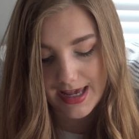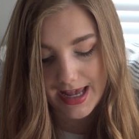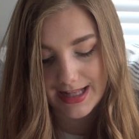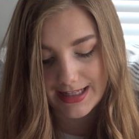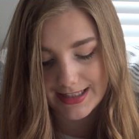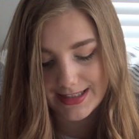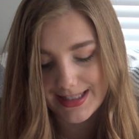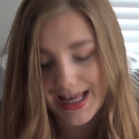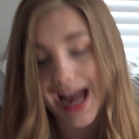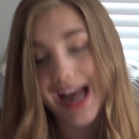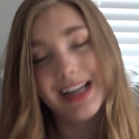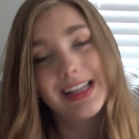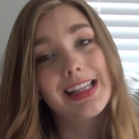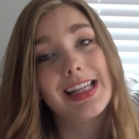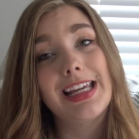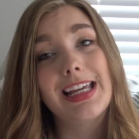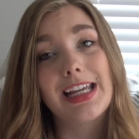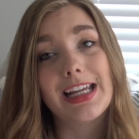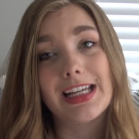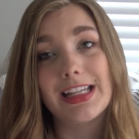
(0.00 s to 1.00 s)
And
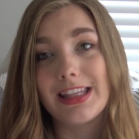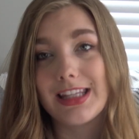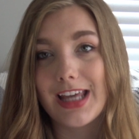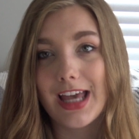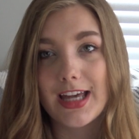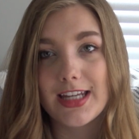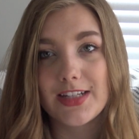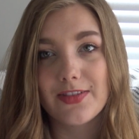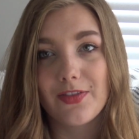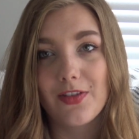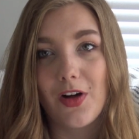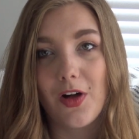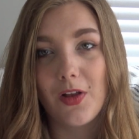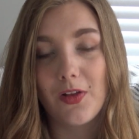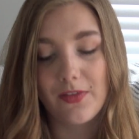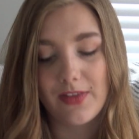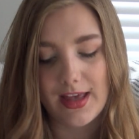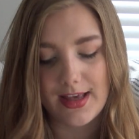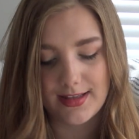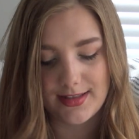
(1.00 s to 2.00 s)
sadly, in the end of
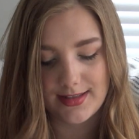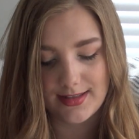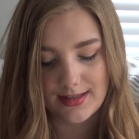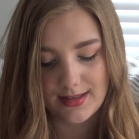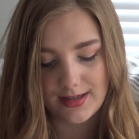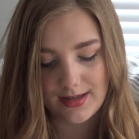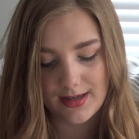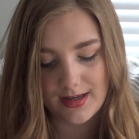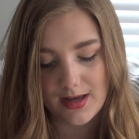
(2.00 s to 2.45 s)
all this,